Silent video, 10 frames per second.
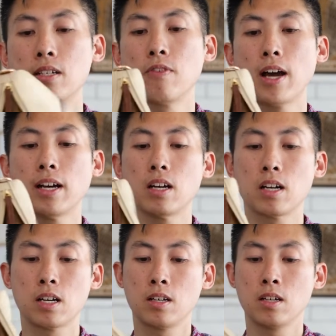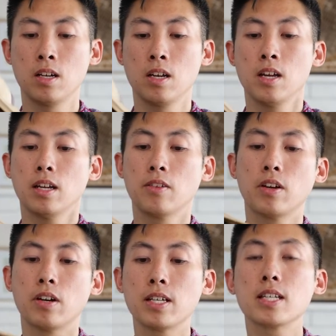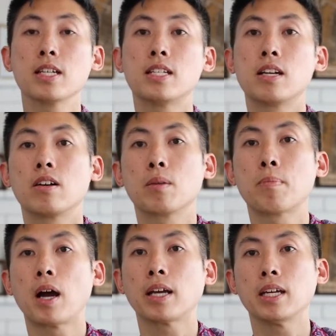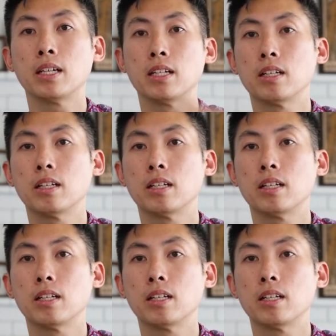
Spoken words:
divider. Now there is an interior pocket